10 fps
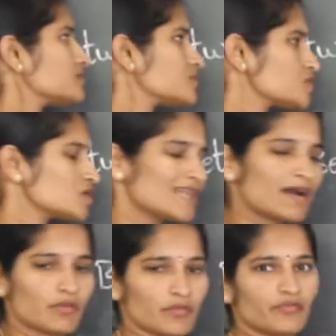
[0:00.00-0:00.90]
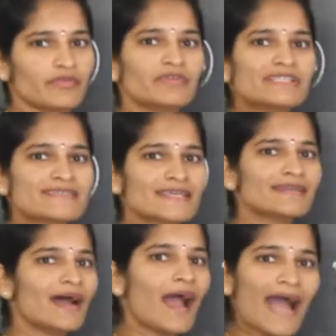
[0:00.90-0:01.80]
So now we will see
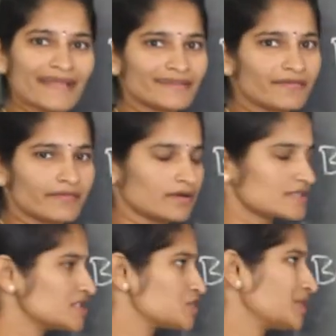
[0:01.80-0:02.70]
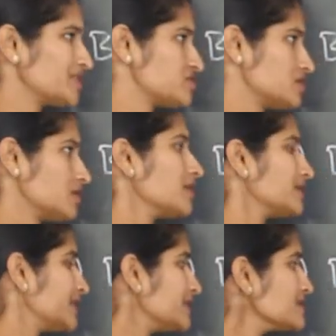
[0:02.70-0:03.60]
the other situation,
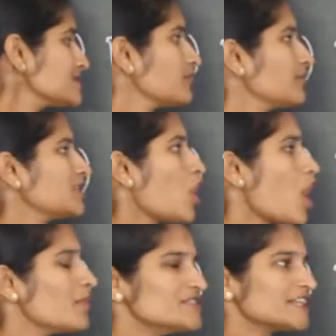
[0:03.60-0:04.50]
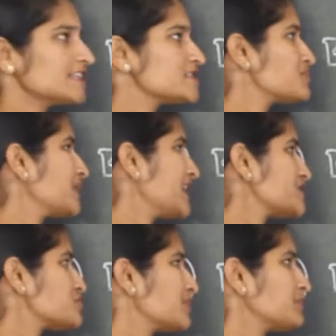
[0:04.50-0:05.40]
that is when the object is
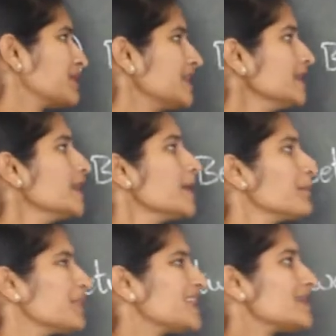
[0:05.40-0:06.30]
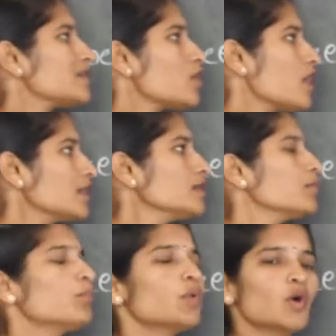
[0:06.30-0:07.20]
placed between mirror
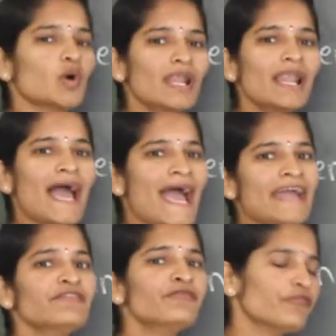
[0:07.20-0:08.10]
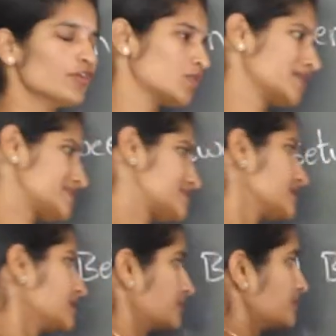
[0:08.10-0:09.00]
or pole and
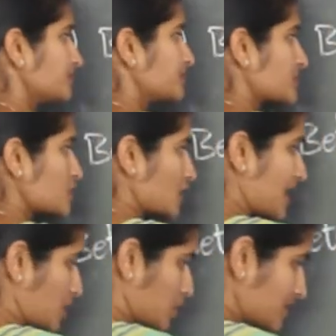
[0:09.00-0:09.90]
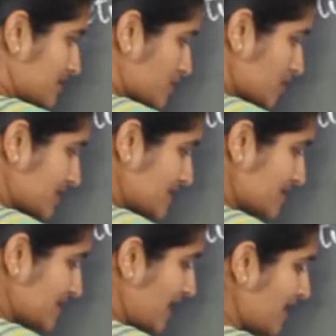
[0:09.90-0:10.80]
focus. So now, so this
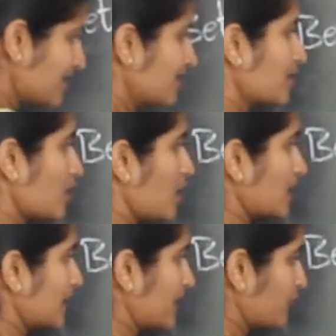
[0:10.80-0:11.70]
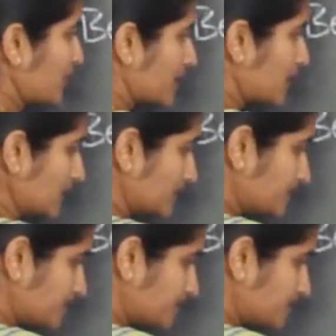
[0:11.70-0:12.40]
is a concave mirror,